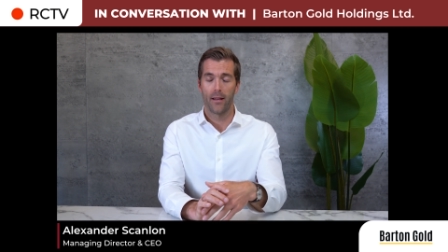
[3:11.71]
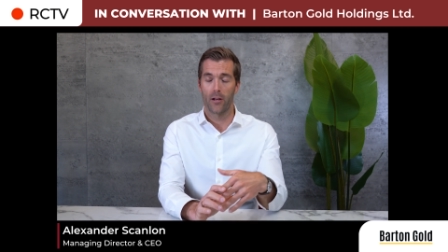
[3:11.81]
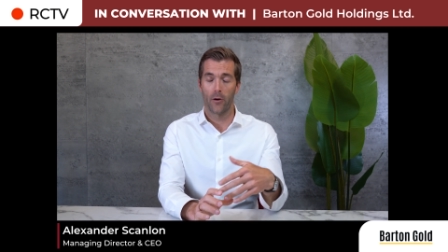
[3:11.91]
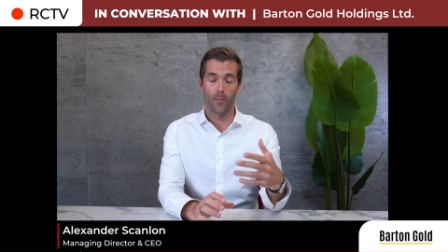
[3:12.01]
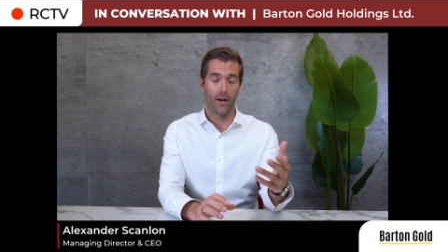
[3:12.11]

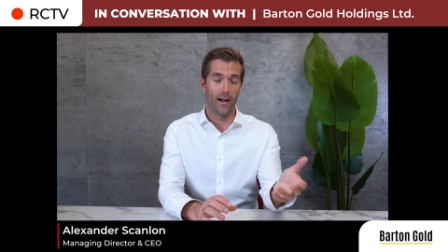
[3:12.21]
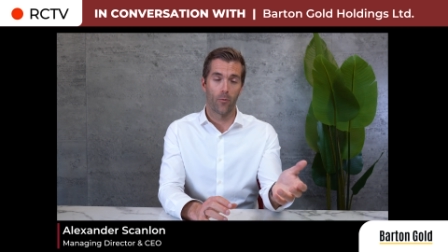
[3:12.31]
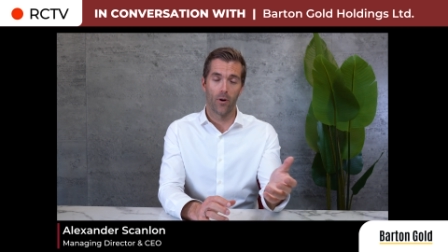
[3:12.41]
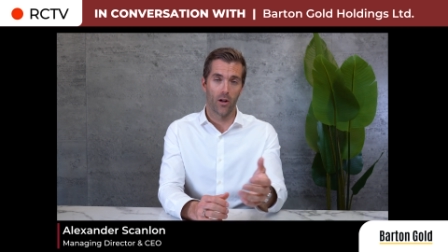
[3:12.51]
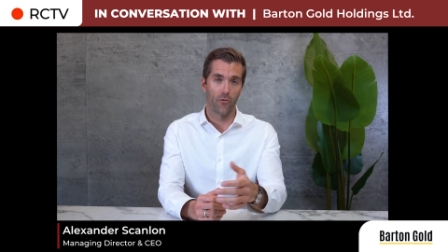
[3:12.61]
going back
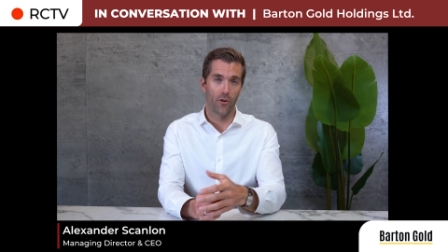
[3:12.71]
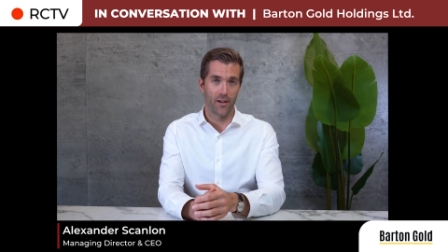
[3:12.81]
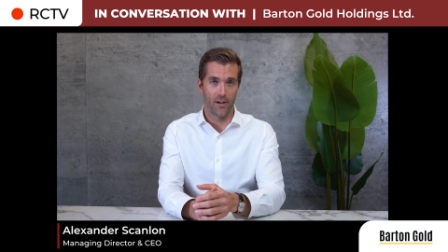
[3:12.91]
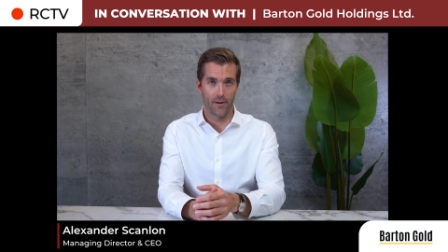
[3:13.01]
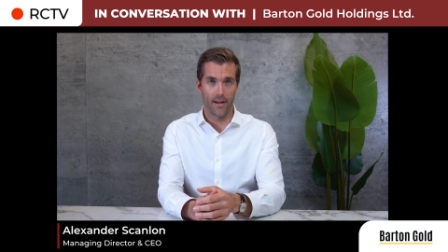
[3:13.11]
well over a
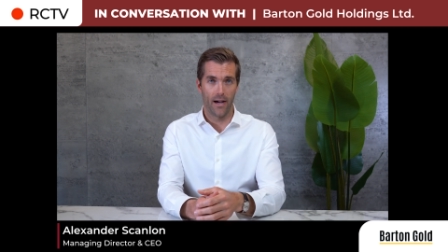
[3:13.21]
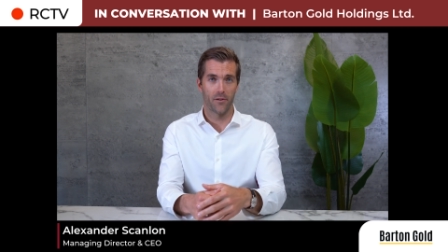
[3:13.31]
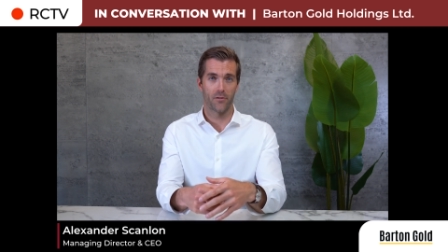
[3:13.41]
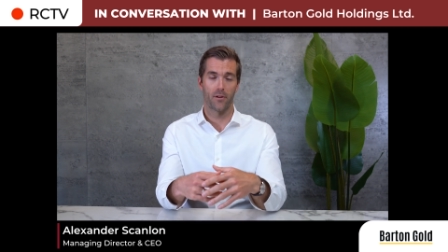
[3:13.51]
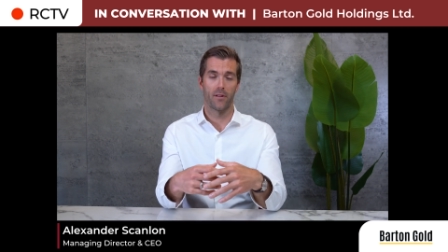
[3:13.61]
year now
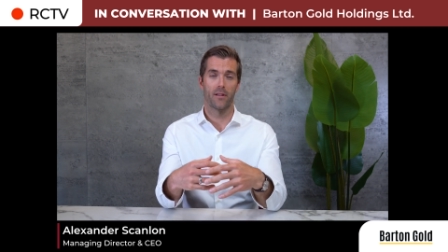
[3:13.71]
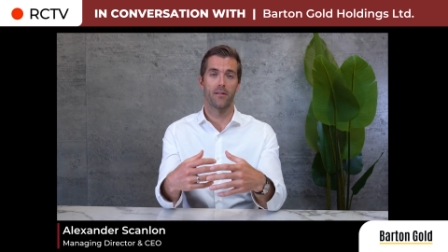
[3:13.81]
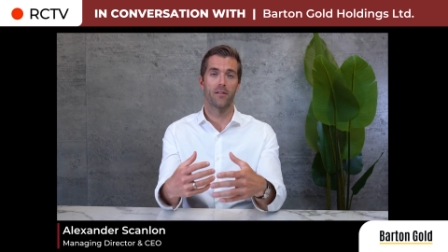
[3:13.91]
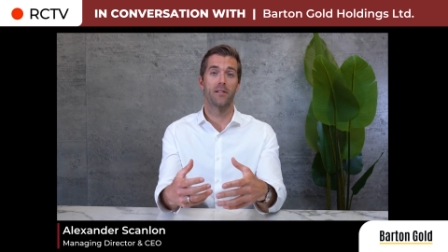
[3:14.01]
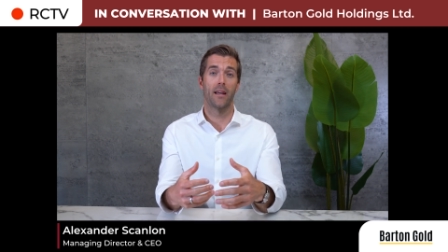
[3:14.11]
as sort of the
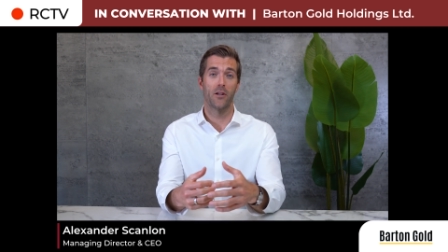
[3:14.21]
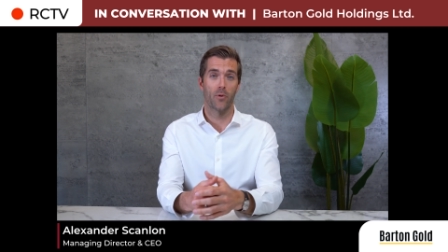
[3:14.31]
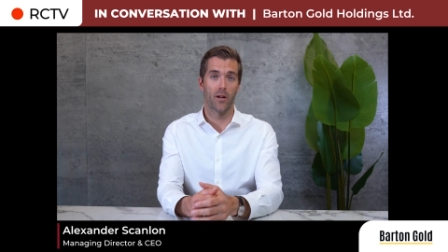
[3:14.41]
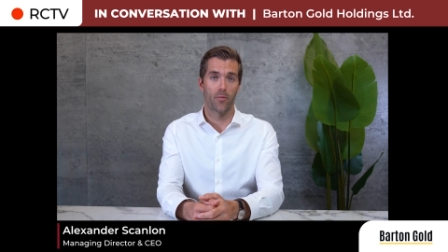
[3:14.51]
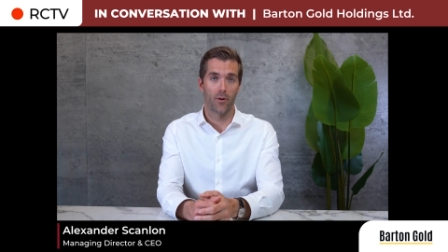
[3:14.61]
stage
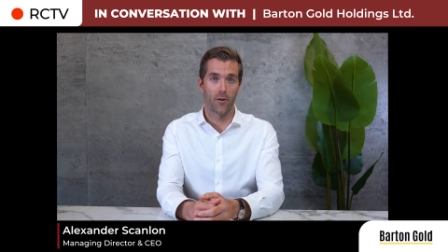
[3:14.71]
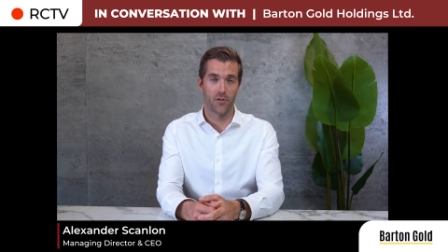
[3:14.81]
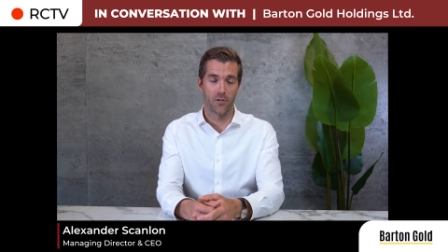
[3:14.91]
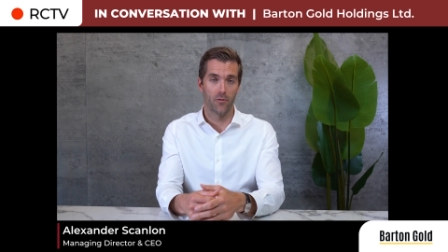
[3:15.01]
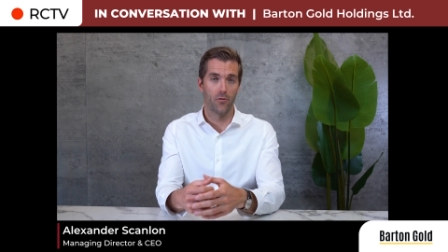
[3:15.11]
1
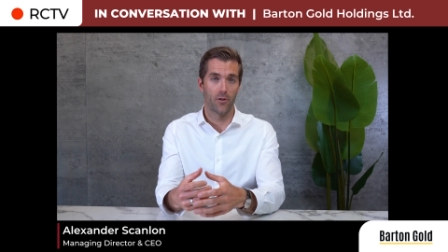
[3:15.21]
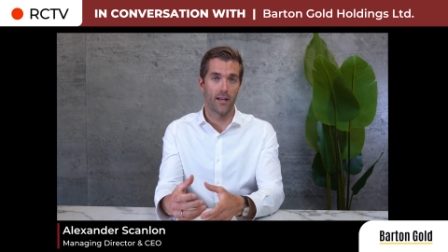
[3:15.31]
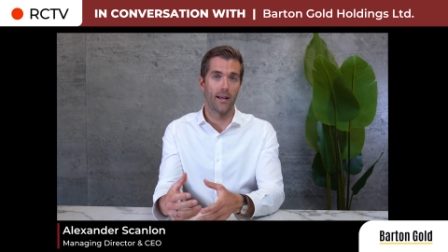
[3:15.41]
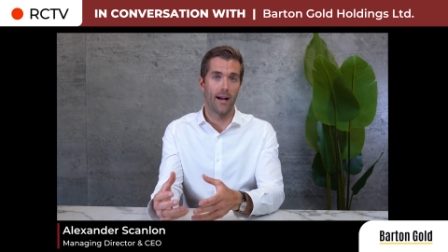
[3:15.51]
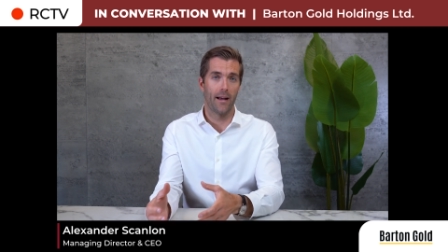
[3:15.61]
approach to
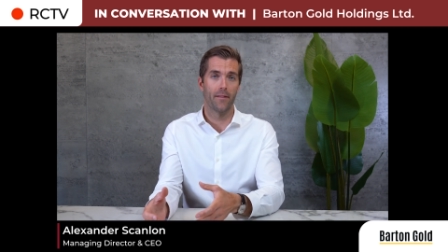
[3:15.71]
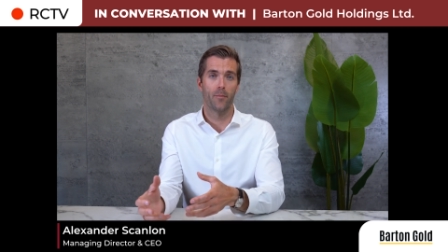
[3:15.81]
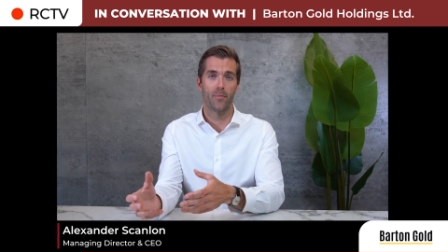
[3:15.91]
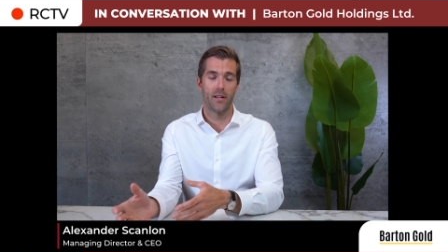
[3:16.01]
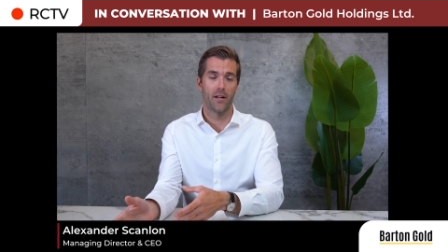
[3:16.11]
looking at the
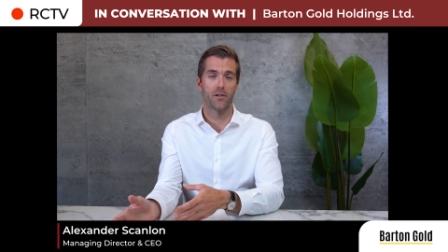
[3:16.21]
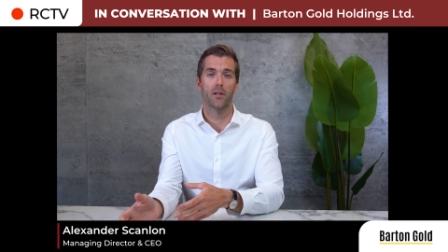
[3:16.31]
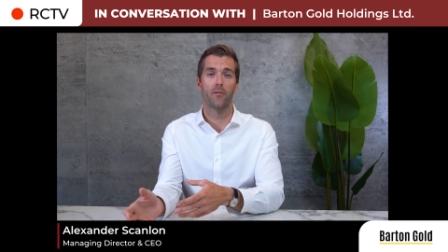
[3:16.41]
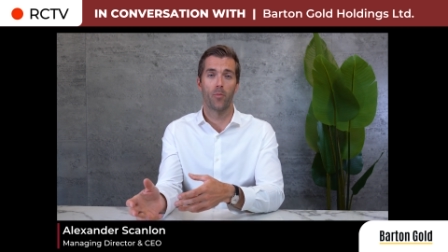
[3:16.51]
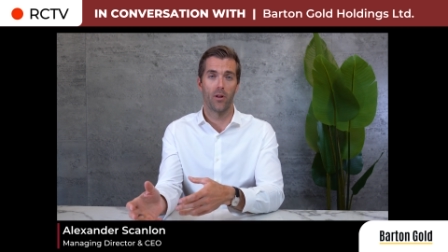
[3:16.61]

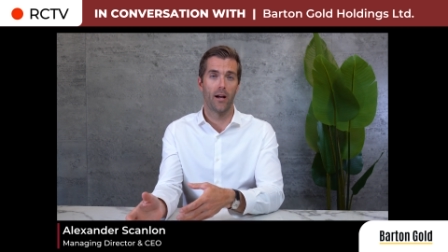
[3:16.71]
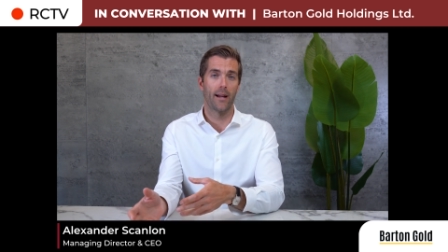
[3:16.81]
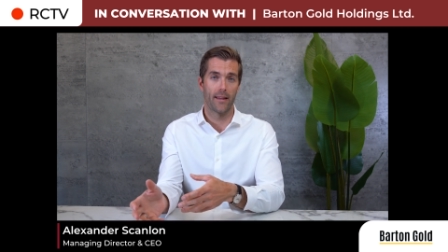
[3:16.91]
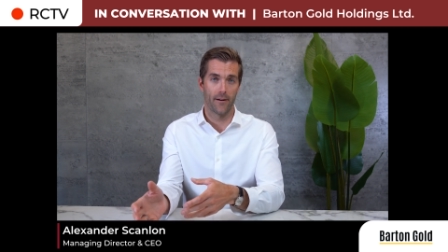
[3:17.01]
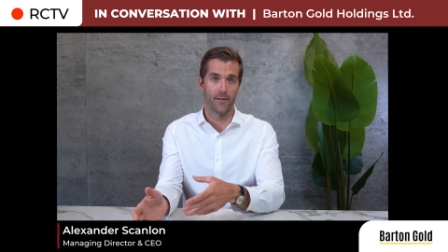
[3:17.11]
potential of
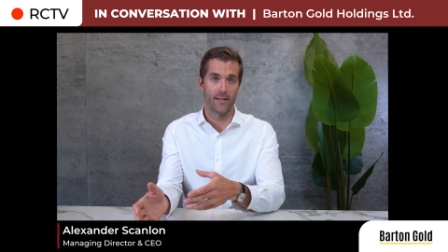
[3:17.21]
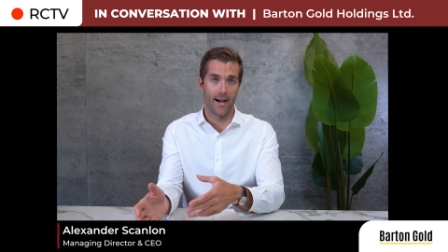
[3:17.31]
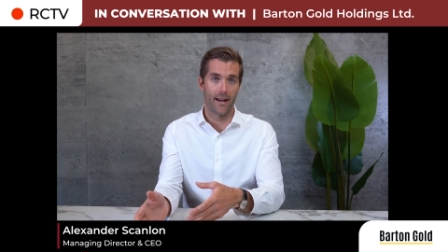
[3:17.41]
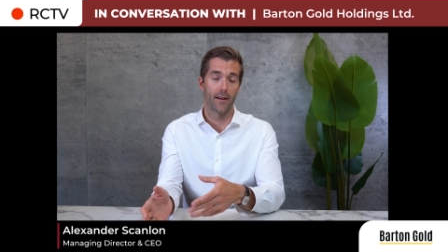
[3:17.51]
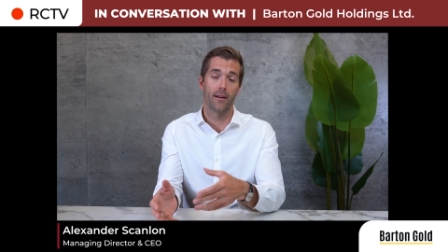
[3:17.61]
applying their
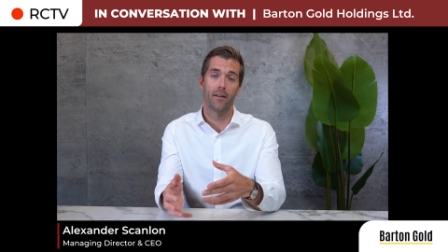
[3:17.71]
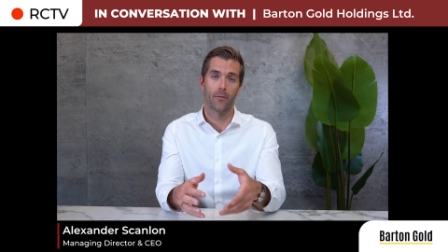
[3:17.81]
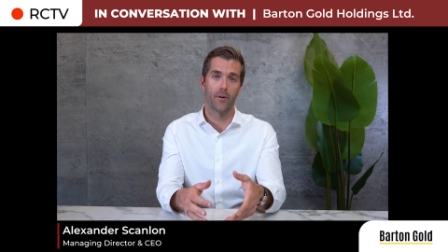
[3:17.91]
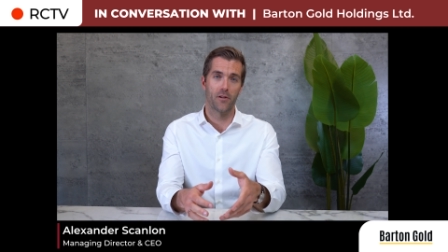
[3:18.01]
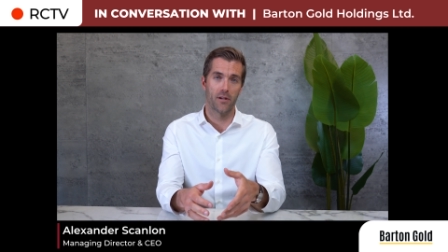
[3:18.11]
data in
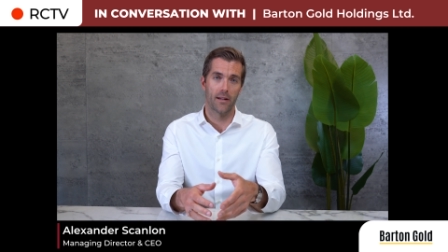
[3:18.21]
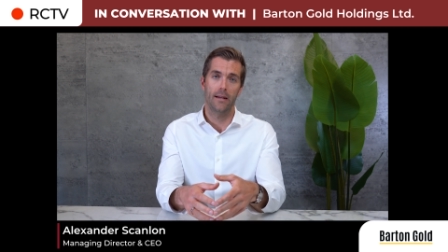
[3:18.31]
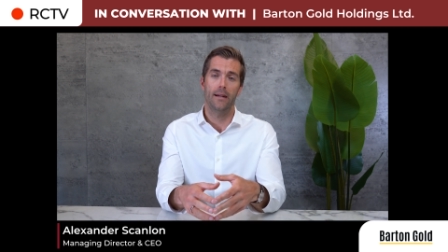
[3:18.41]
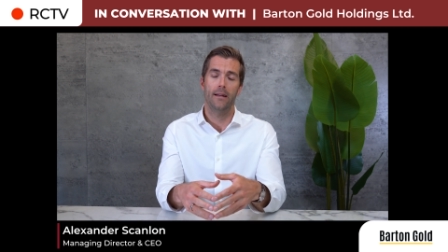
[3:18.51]
the region.